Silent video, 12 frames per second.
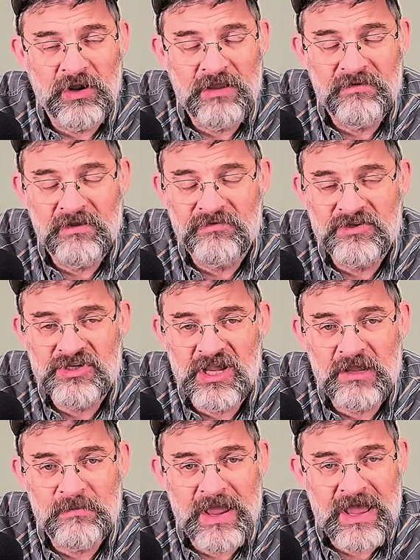even if you
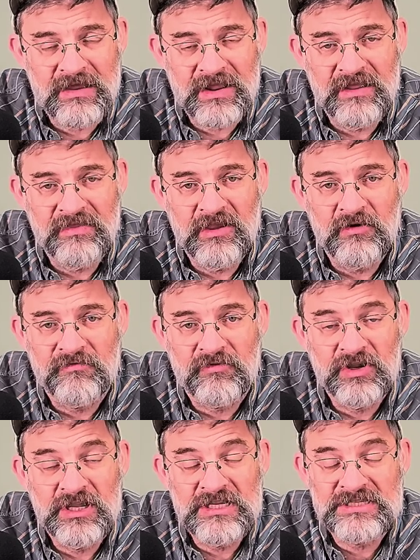shake them out, and they'll
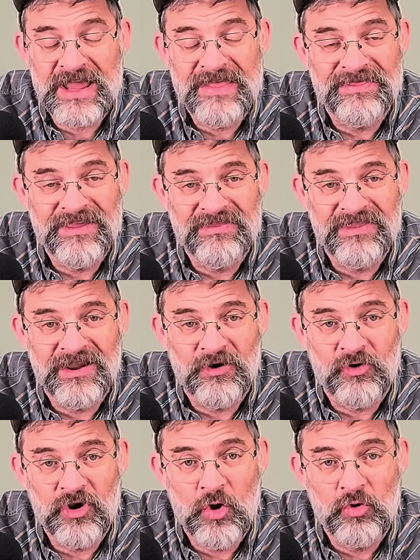freeze, and then they
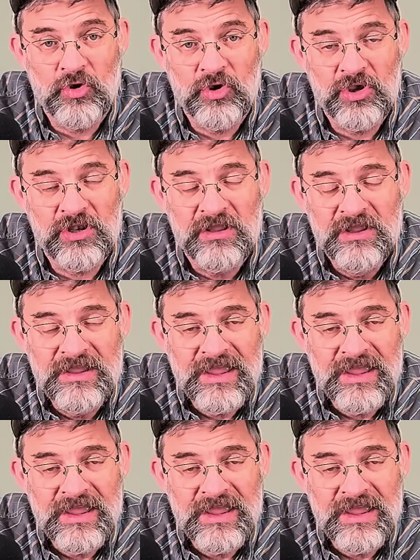are no good.